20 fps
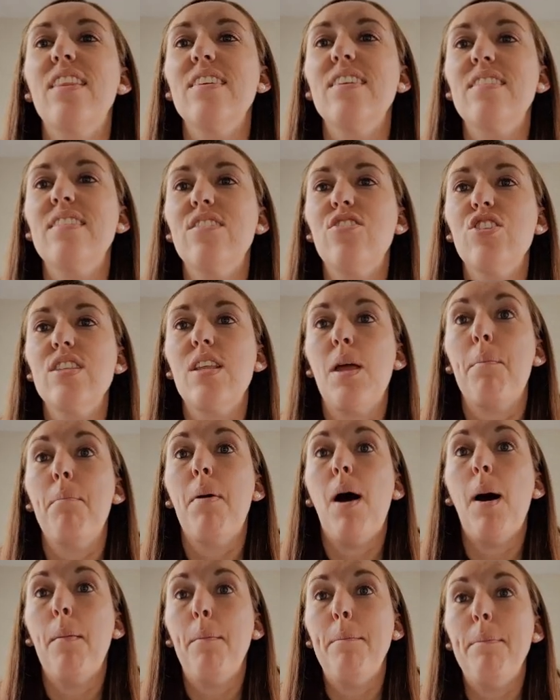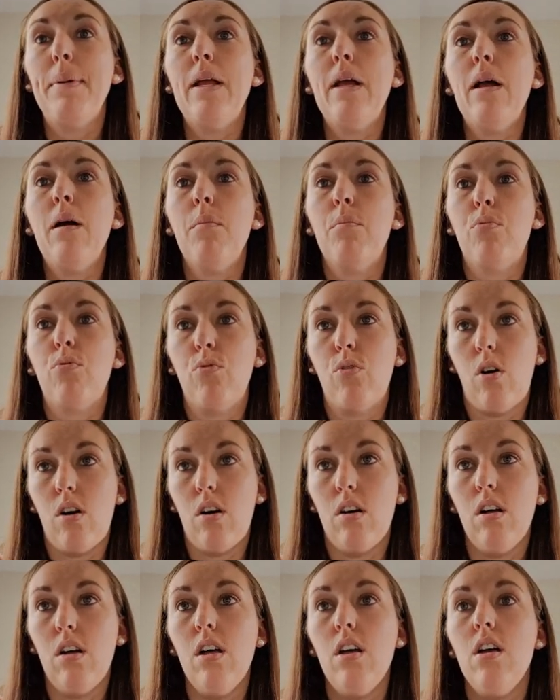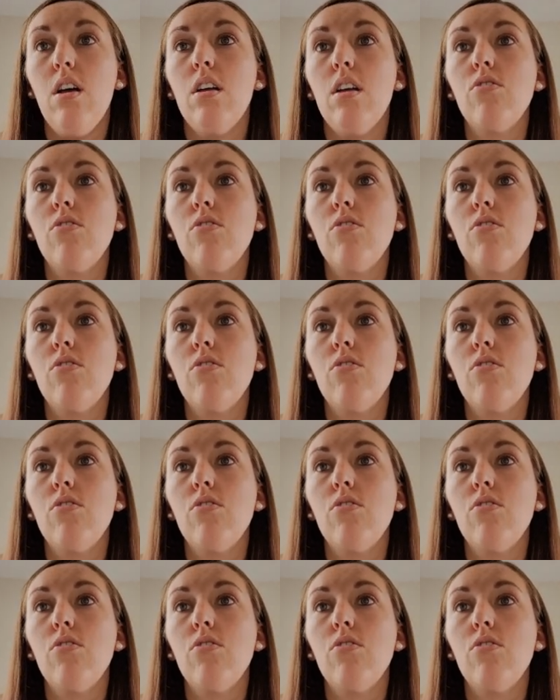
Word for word: Okay, this is just a pumping bra.